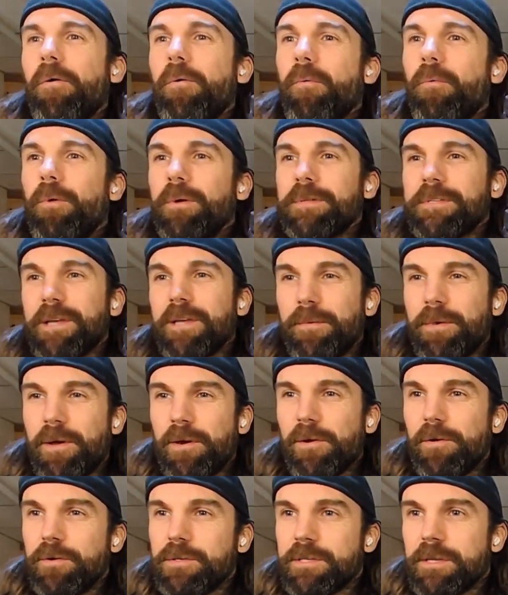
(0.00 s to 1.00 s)
What's up,
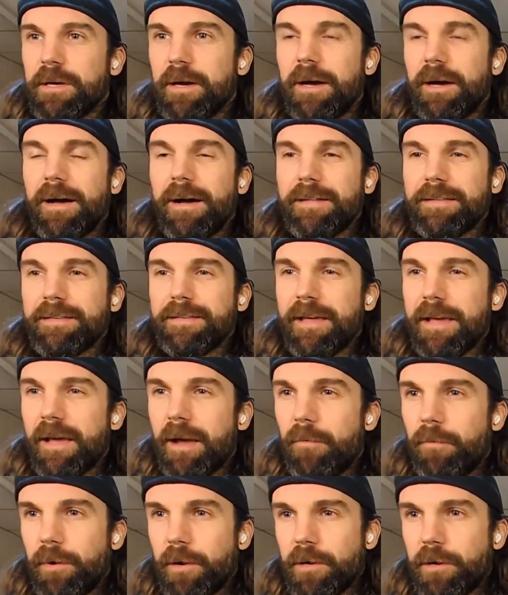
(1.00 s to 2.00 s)
heroes? Today
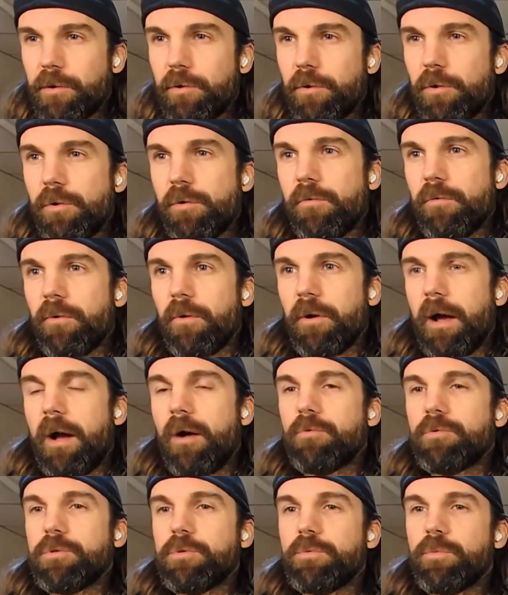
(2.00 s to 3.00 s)
I wanted to go over
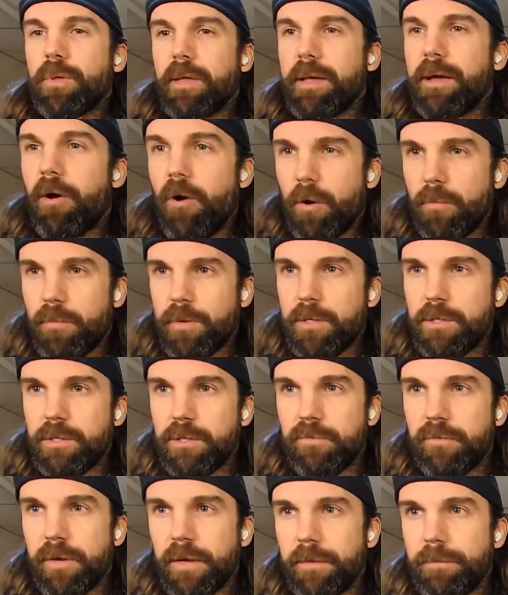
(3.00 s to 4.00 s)
how to play
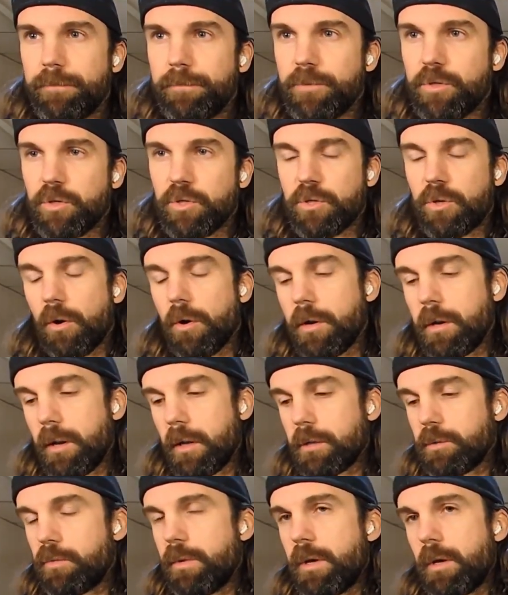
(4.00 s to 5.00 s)
RPGfit. So starting
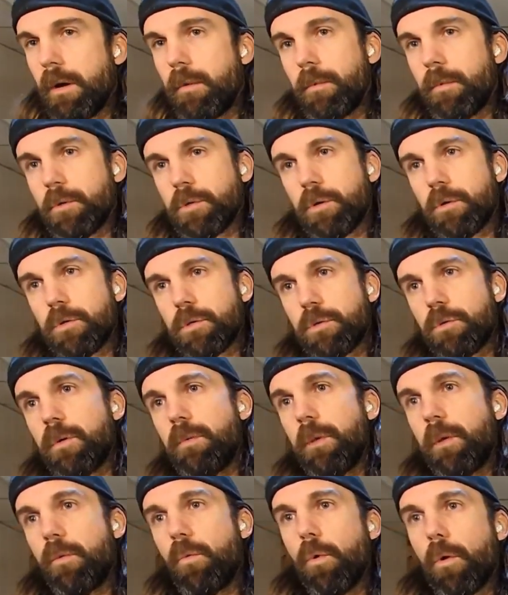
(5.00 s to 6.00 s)
next week, I'm going to start
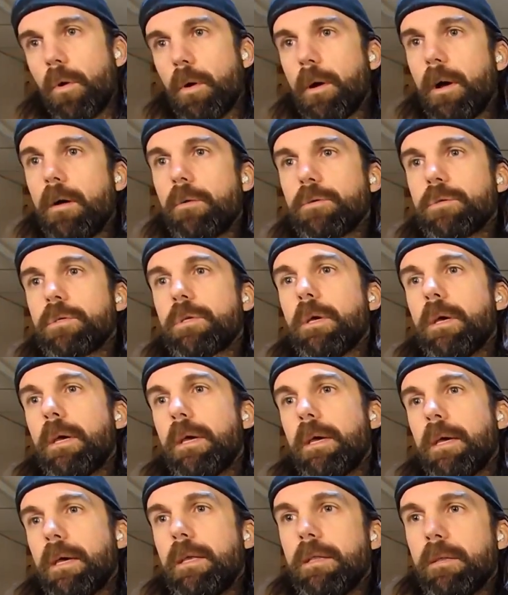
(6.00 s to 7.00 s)
streaming workouts
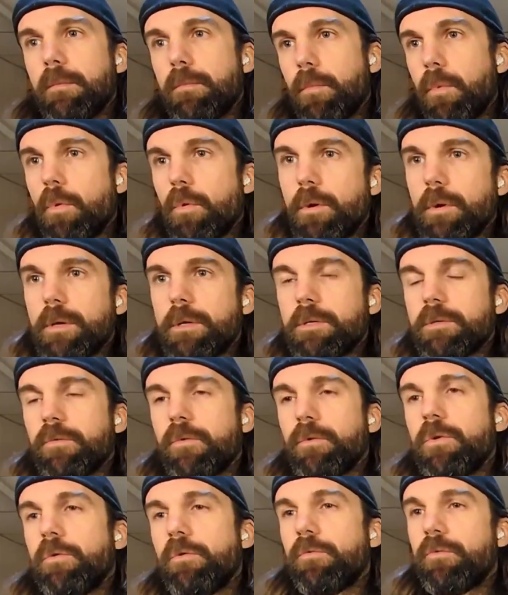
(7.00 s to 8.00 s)
in the mornings for
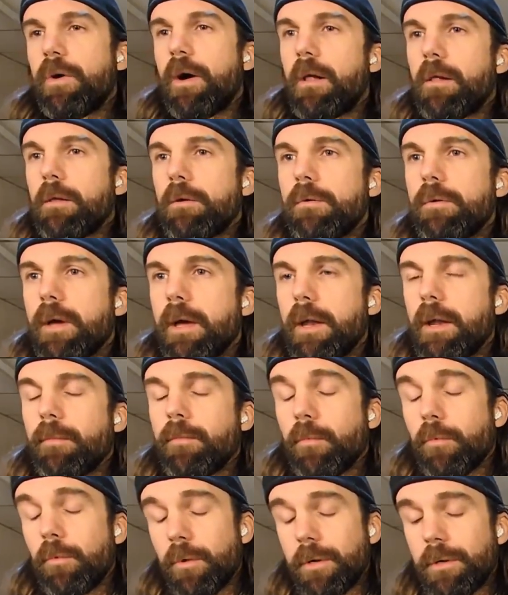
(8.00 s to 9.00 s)
you to follow, and
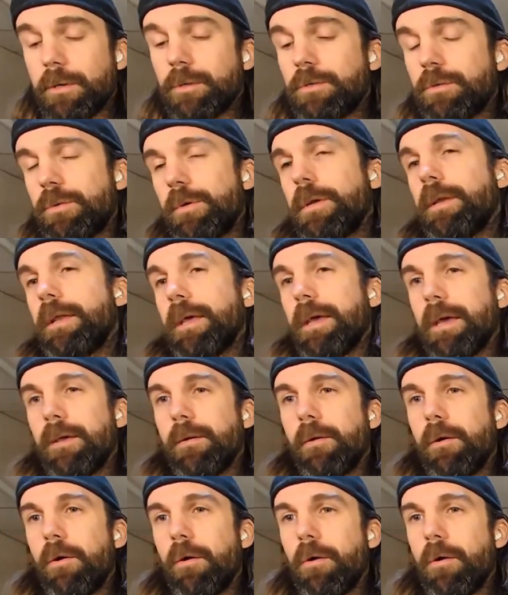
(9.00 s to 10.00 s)
I'm going to do it
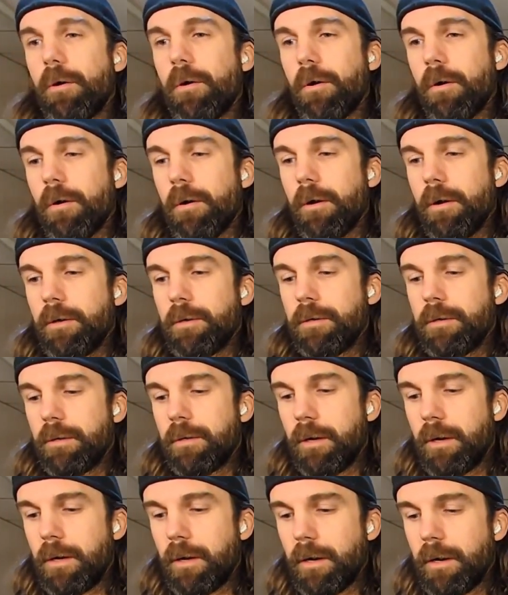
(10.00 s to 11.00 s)
in our,
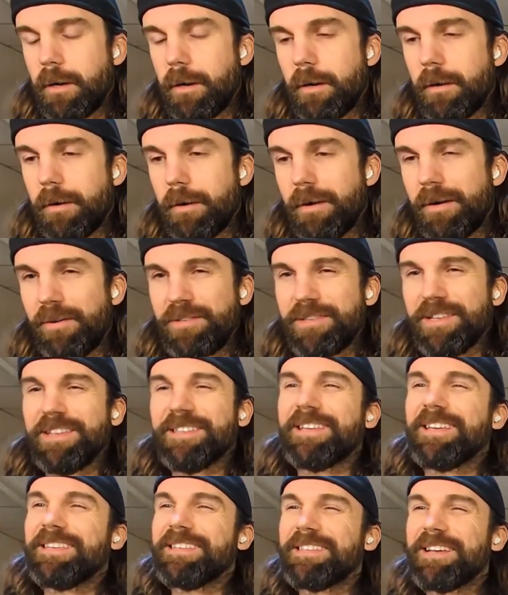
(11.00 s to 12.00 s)
I was going to
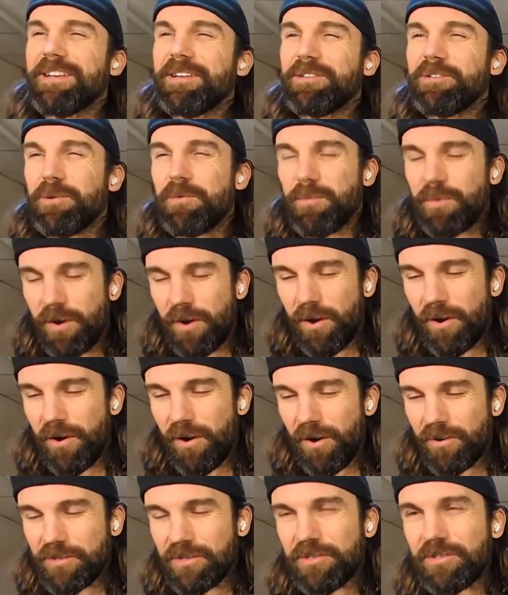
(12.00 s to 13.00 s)
say signature, but
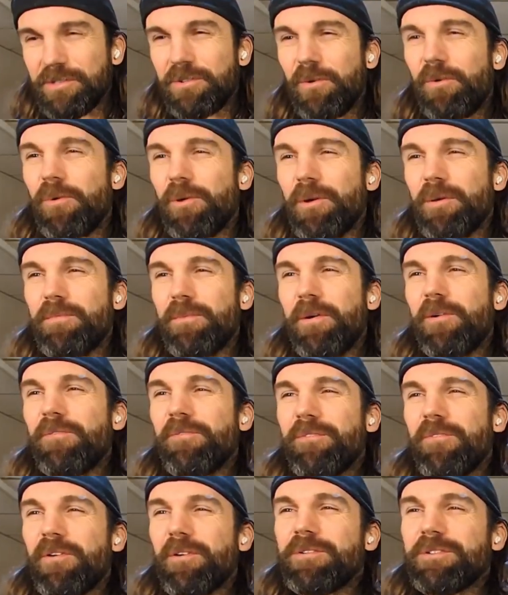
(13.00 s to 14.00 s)
our story mode
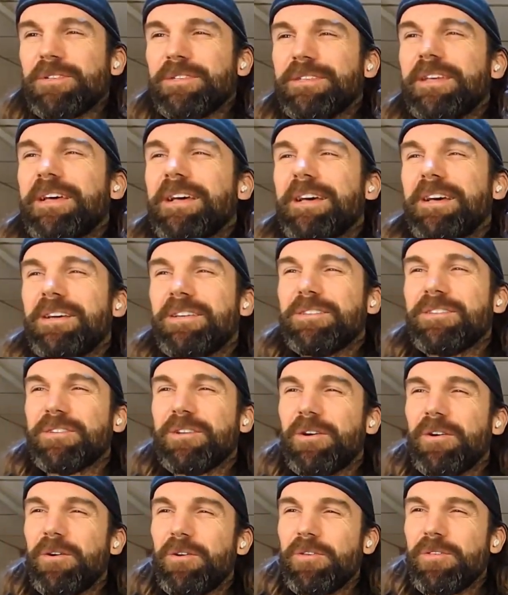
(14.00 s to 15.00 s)
version.
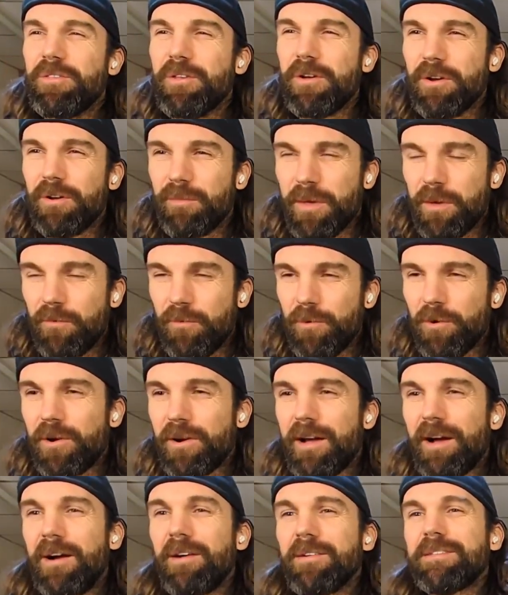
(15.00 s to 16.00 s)
So there'll be
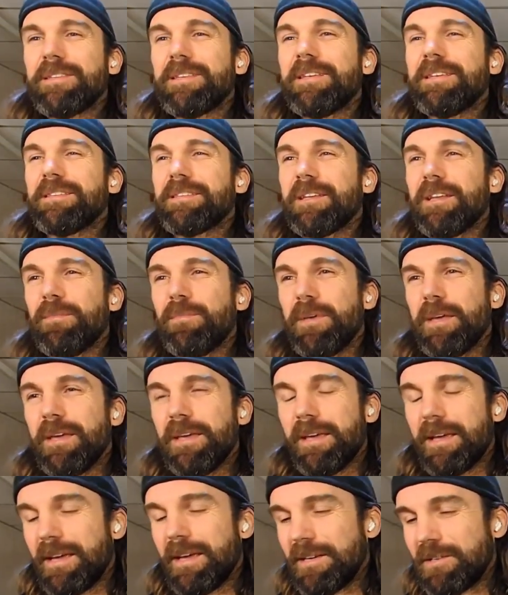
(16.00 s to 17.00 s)
workouts. It's going to
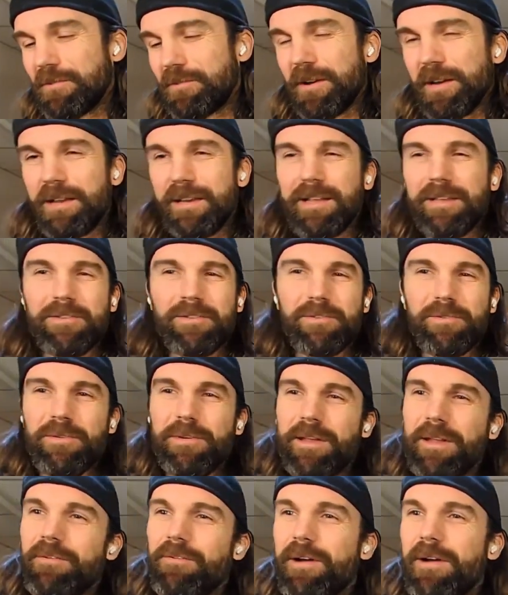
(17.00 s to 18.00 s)
be integrated into an
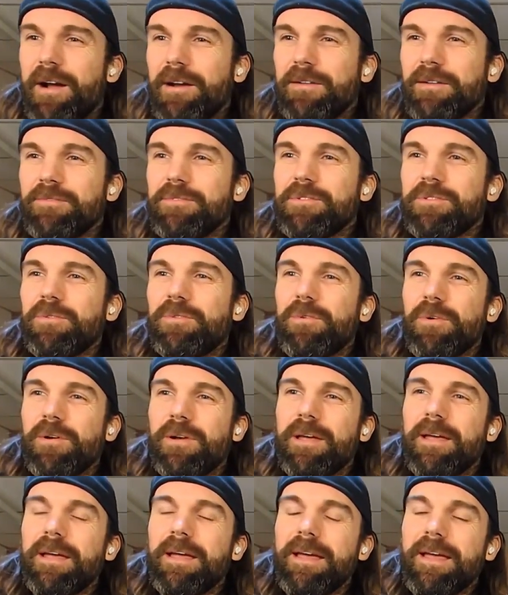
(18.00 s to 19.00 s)
interactive
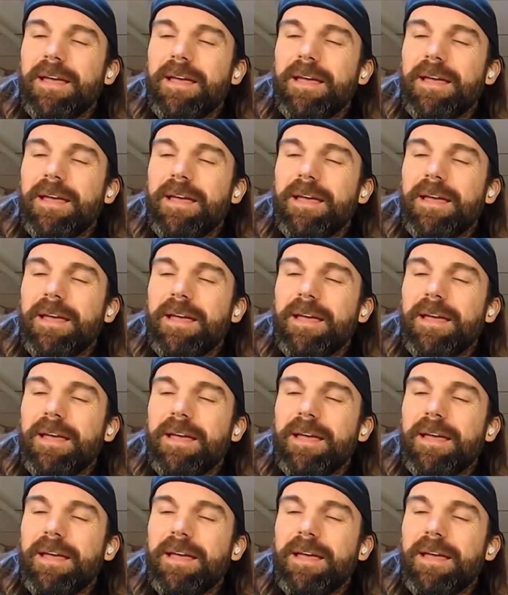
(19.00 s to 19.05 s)
story.